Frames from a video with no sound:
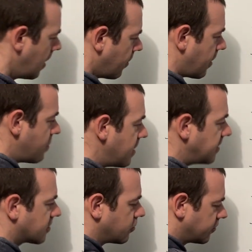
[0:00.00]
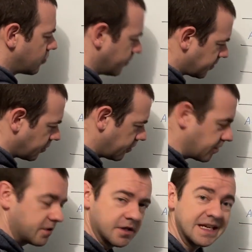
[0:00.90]
then this goes up. So the
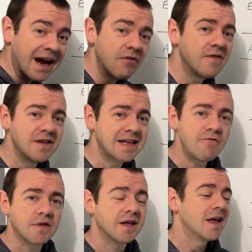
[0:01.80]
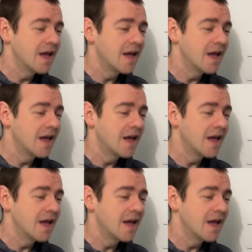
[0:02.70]
tariff is everything.